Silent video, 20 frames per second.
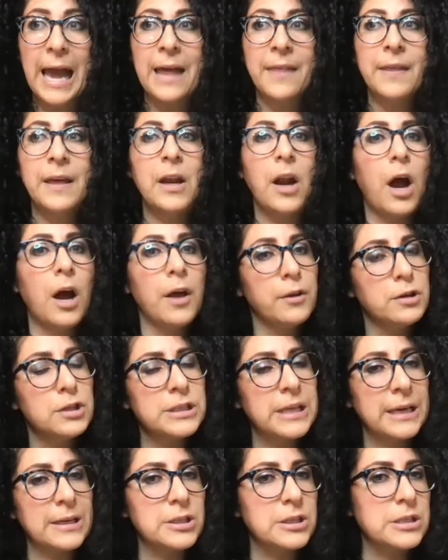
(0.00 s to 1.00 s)
and then
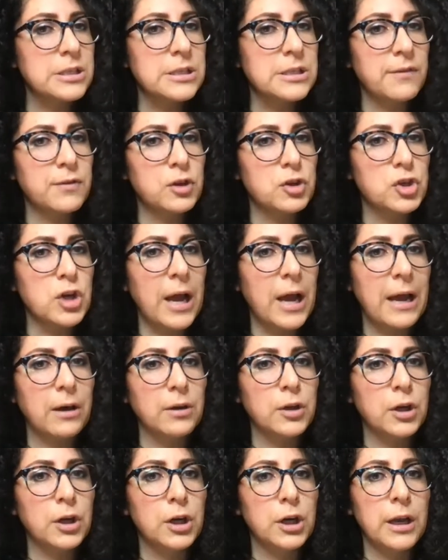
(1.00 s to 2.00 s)
other sections of their
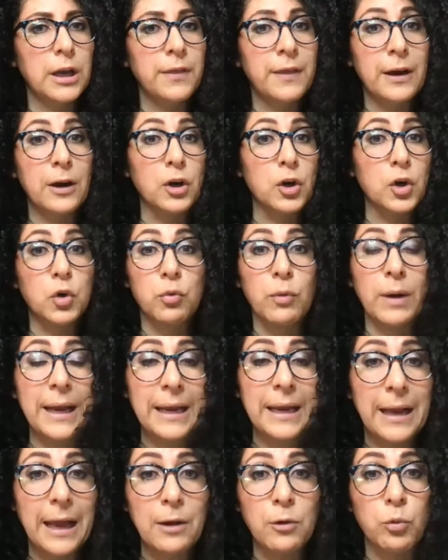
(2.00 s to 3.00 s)
childhood that are
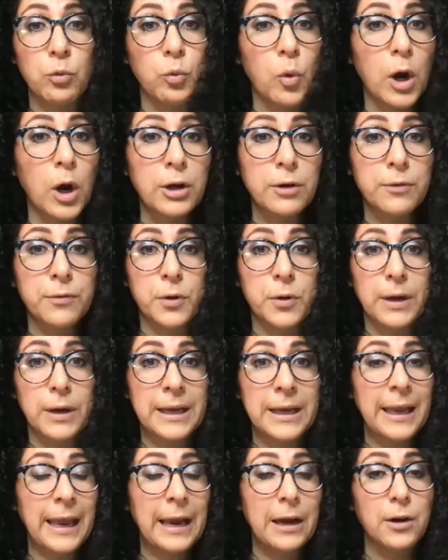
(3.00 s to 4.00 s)
great and wonderful
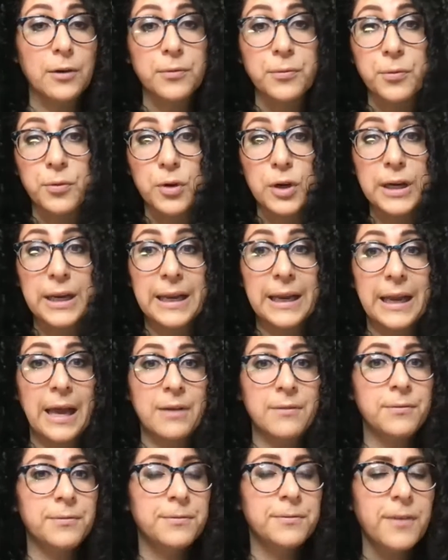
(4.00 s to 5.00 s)
and carefree
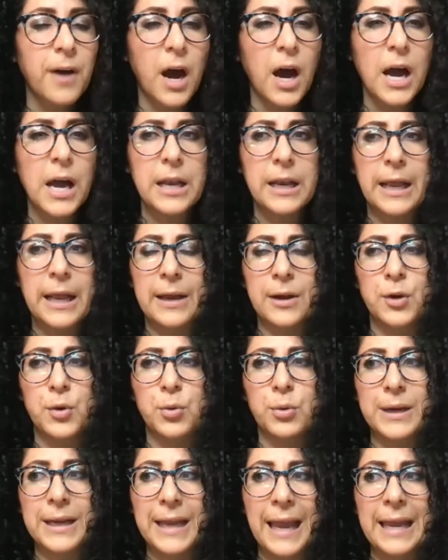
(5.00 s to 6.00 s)
and fun and
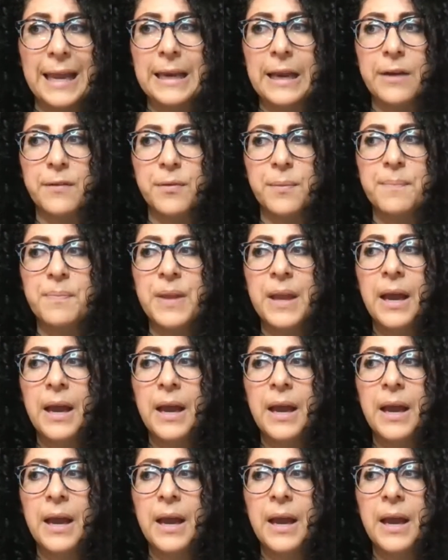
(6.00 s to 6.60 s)
creative.